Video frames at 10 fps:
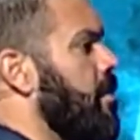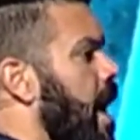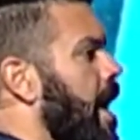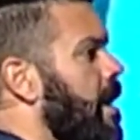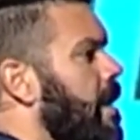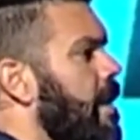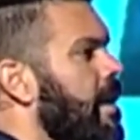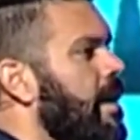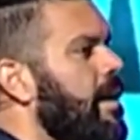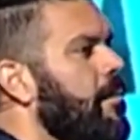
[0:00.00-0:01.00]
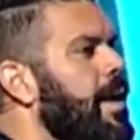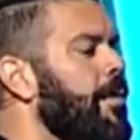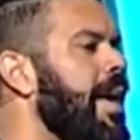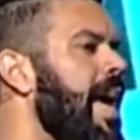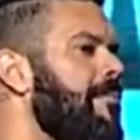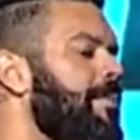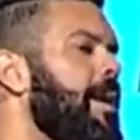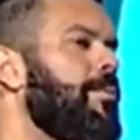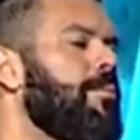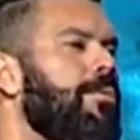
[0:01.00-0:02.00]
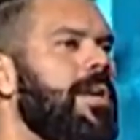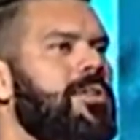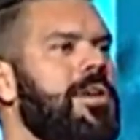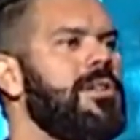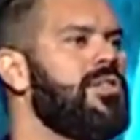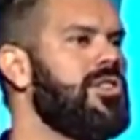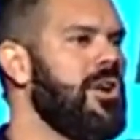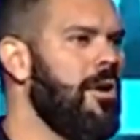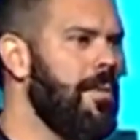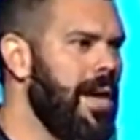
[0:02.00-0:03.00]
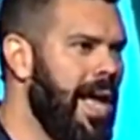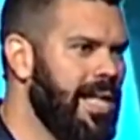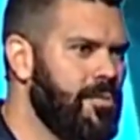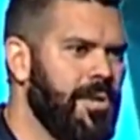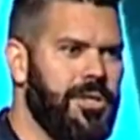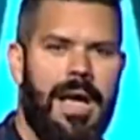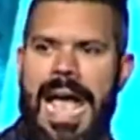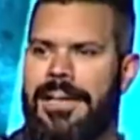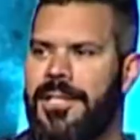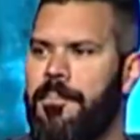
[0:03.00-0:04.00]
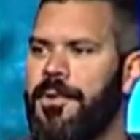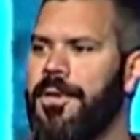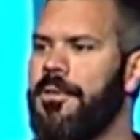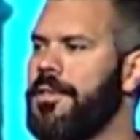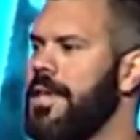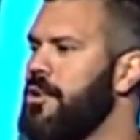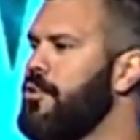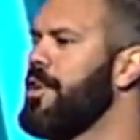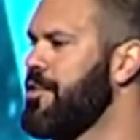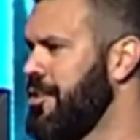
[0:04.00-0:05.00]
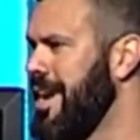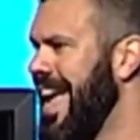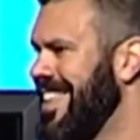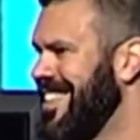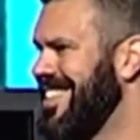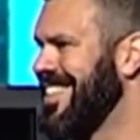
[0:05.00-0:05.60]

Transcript: right? We, we have people preaching sermonettes, which are actually producing Christianettes.